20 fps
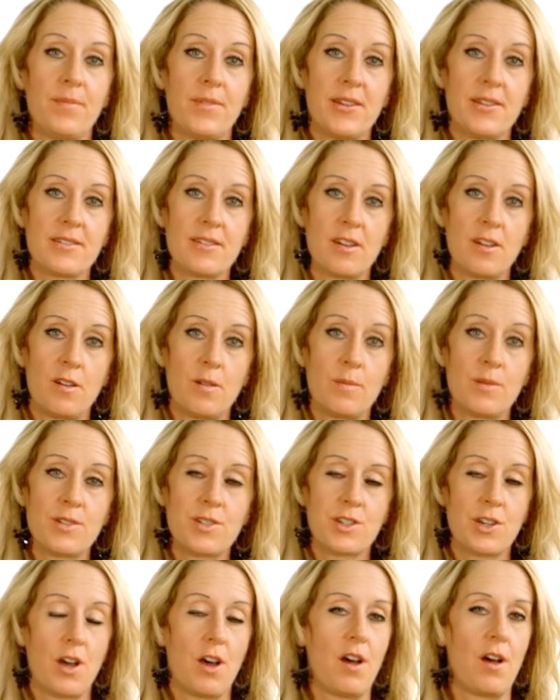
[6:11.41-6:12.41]
is
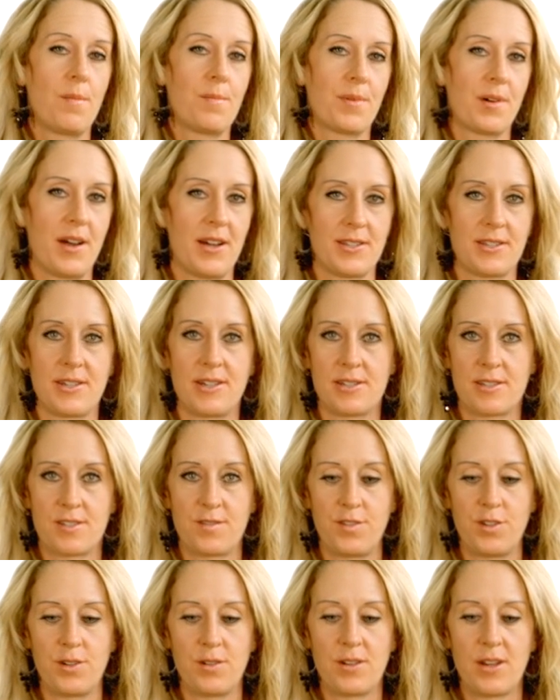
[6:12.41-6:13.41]
almost all
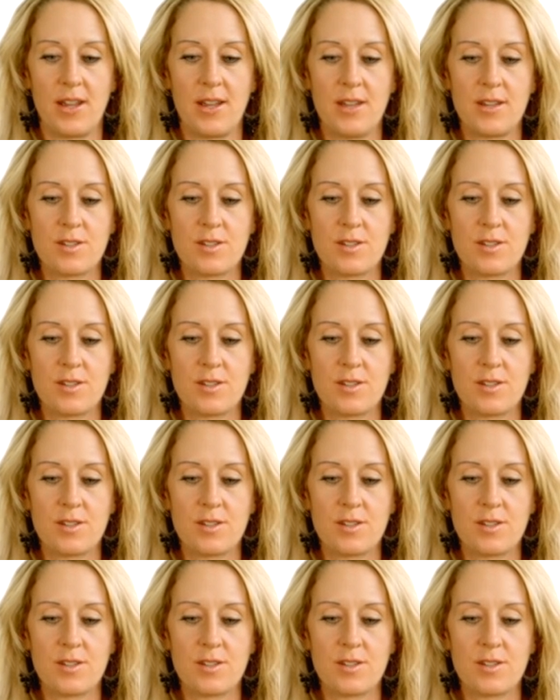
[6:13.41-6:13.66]
processed food.